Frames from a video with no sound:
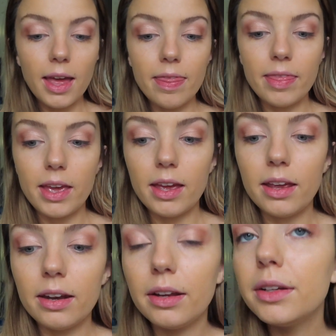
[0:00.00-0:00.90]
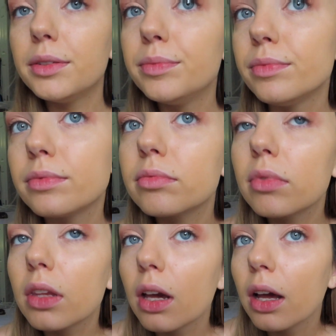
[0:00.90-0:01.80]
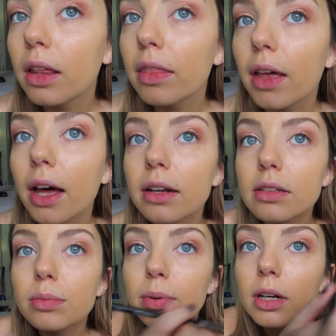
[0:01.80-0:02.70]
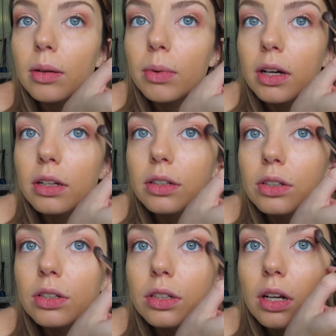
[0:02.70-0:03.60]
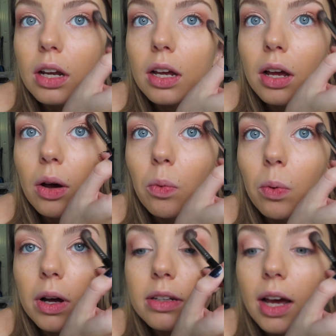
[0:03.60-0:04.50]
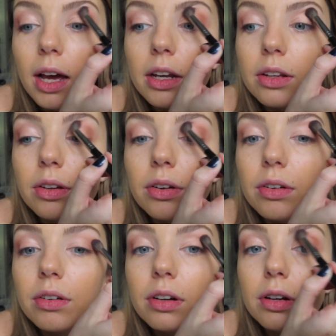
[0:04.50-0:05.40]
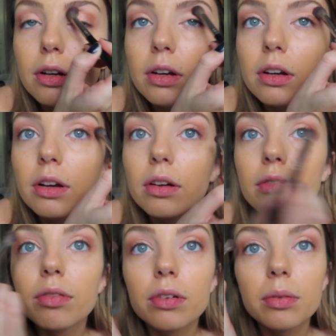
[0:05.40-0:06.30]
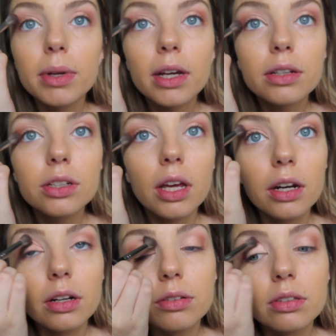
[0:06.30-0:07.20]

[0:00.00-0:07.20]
And then that is pretty much what I do for my eyeshadow.